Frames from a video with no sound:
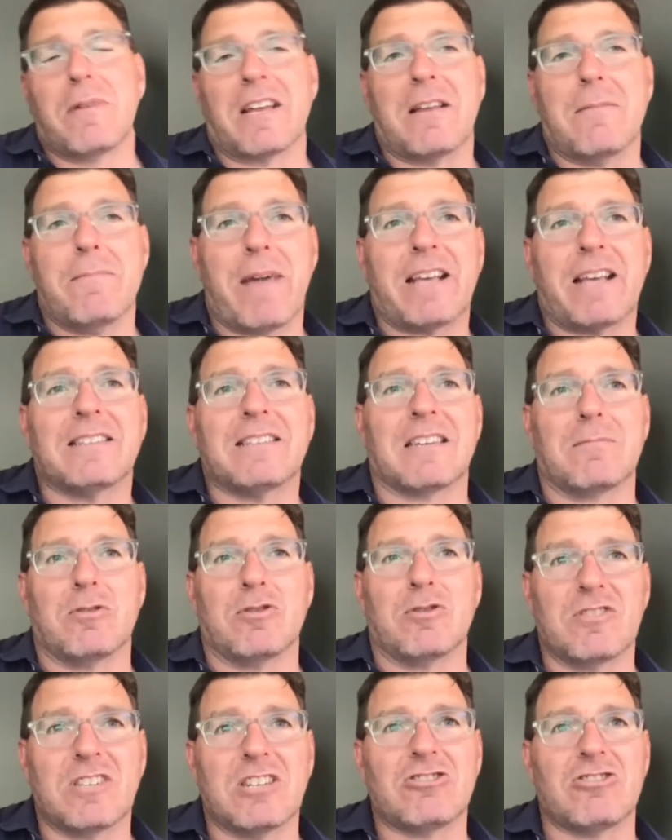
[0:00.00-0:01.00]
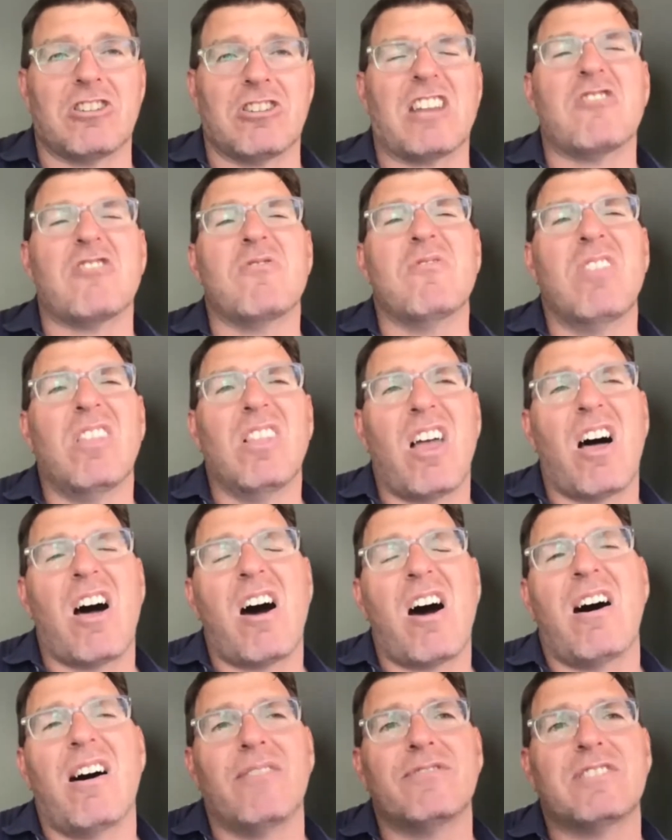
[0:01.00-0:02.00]
an amazing musician and you
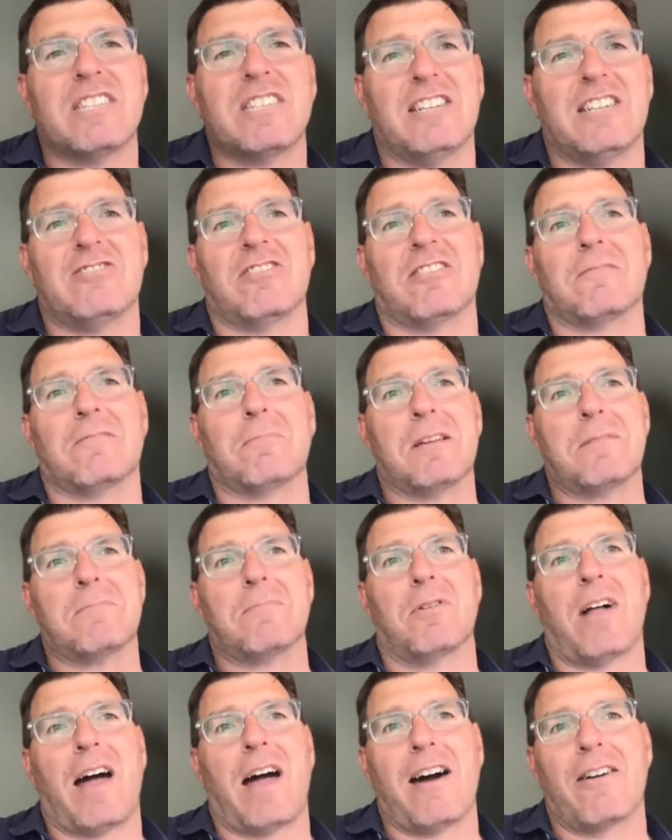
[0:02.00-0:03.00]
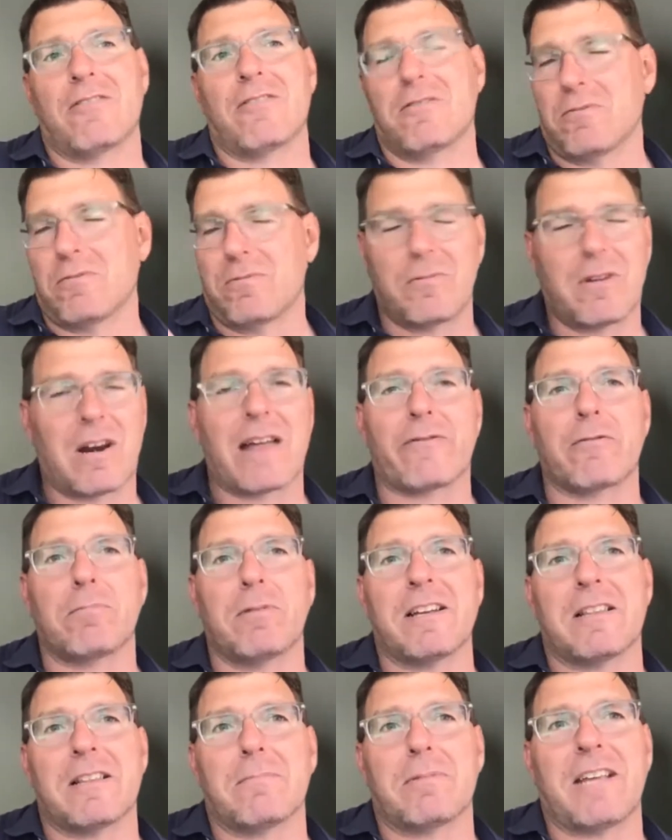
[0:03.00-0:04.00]
love teaching people how to
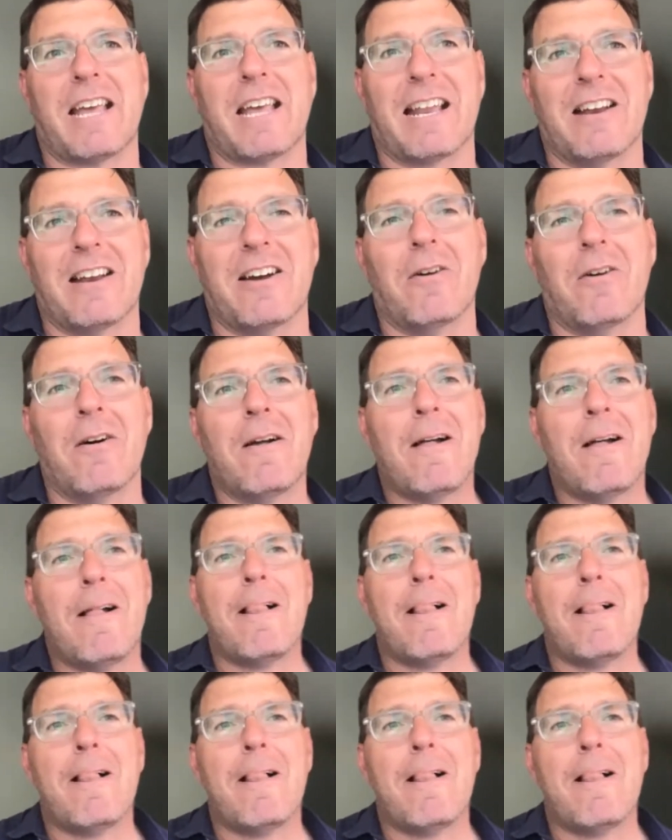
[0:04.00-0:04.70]
play the piano.